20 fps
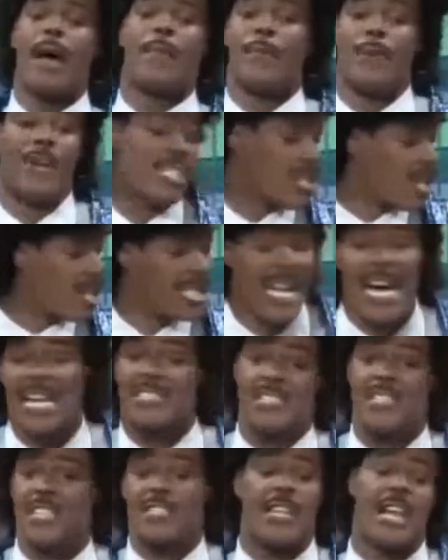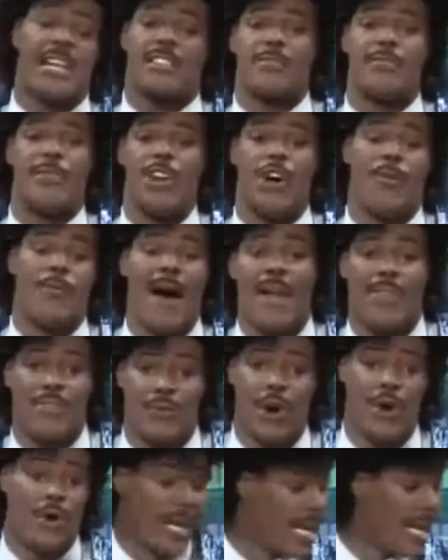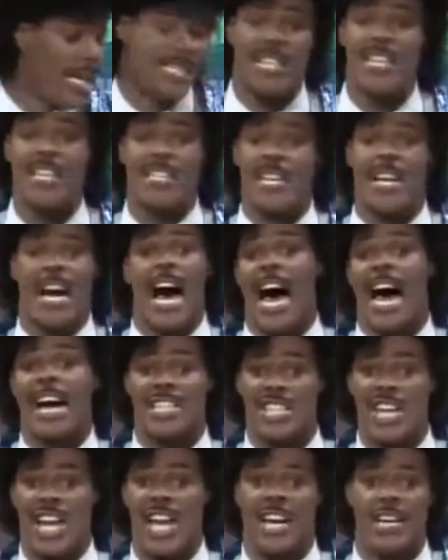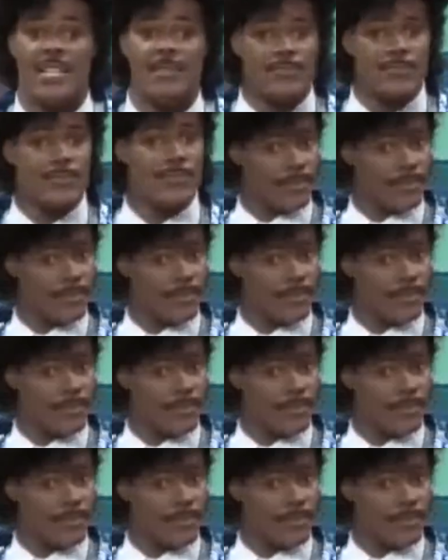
right, Prince could not sit next to me on my throne unless he's in a high chair.